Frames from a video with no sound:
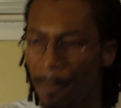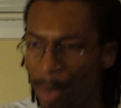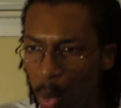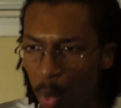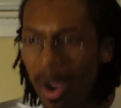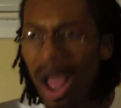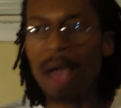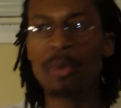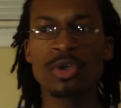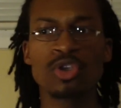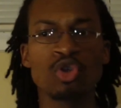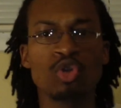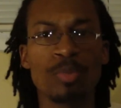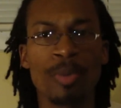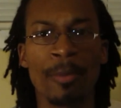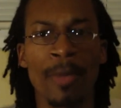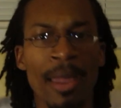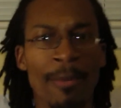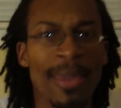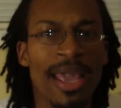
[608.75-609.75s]
But why would
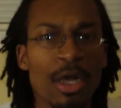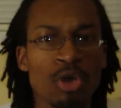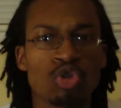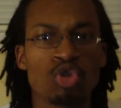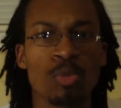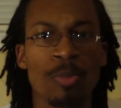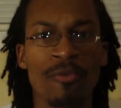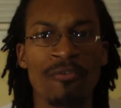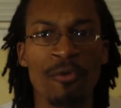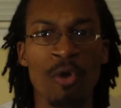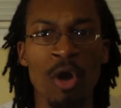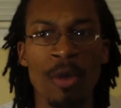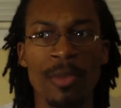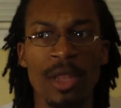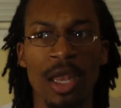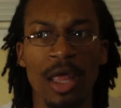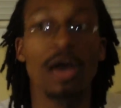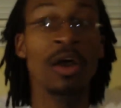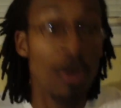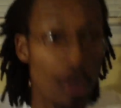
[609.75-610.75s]
Superman make a super
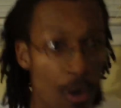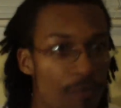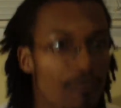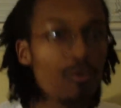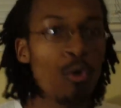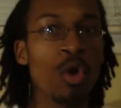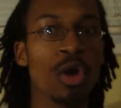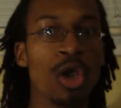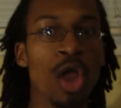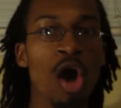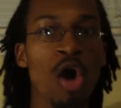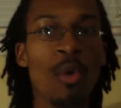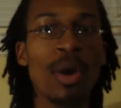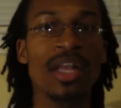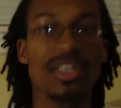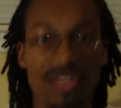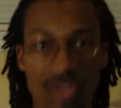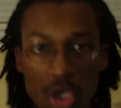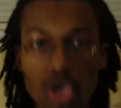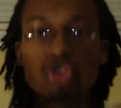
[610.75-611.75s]
formula for
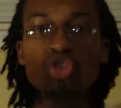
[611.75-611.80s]
Lois?